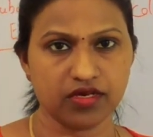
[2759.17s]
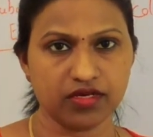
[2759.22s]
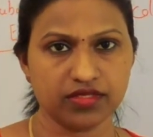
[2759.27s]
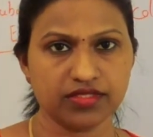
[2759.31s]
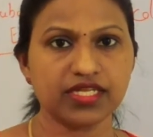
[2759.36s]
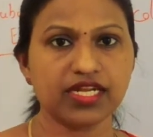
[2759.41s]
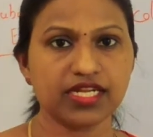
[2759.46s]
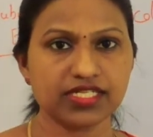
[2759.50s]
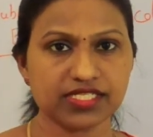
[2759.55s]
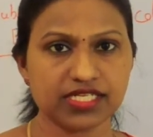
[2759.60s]

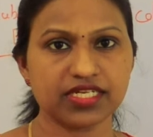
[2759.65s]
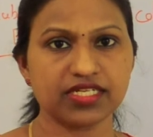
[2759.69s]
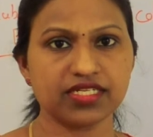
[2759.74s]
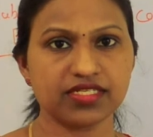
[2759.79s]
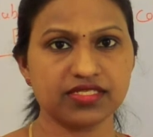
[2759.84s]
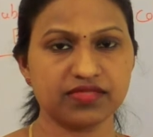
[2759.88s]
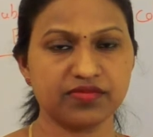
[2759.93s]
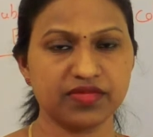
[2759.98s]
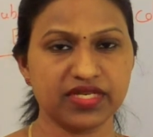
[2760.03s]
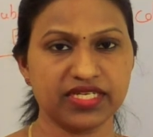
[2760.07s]
There are
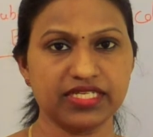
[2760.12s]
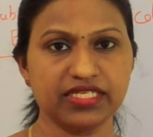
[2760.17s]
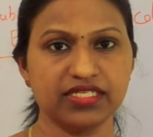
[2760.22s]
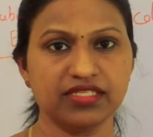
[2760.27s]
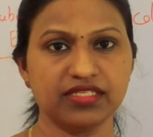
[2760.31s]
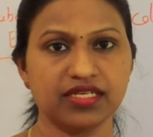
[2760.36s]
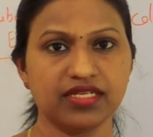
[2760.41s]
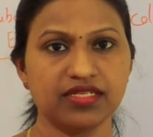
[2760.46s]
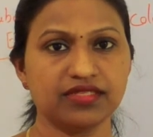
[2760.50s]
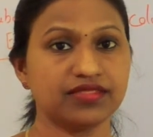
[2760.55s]
certain
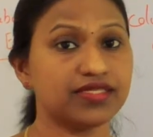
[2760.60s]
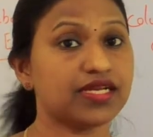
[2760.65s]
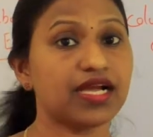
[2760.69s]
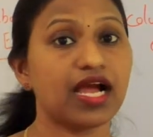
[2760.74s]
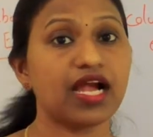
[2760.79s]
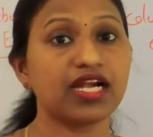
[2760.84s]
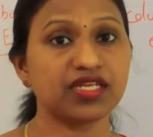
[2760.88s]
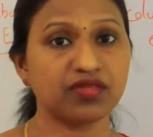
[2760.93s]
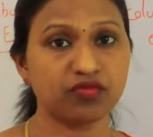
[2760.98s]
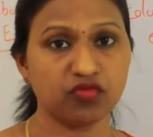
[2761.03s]
material, they
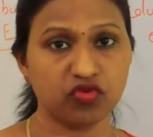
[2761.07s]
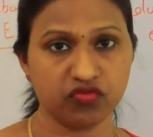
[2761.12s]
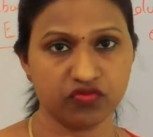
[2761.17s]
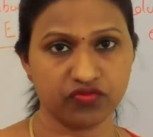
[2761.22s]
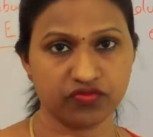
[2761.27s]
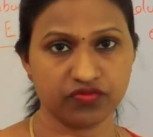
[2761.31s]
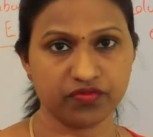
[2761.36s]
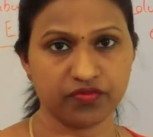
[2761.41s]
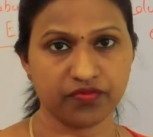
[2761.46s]
can't move.